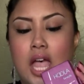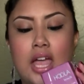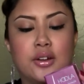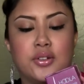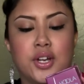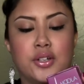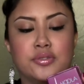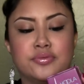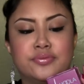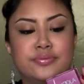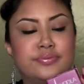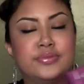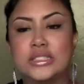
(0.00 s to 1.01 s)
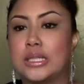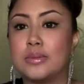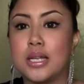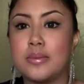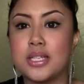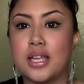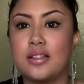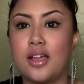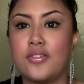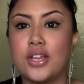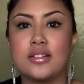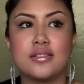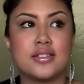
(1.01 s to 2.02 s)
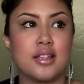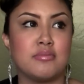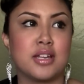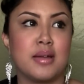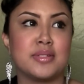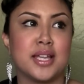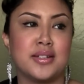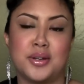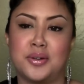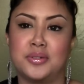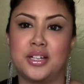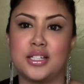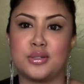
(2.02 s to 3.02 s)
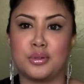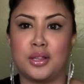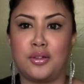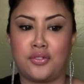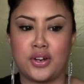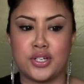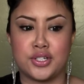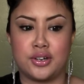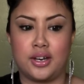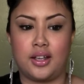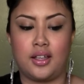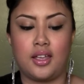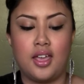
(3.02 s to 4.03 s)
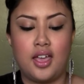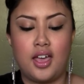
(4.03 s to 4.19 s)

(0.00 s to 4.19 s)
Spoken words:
don't know. Sometimes I love it, sometimes I don't. It's really frustrating.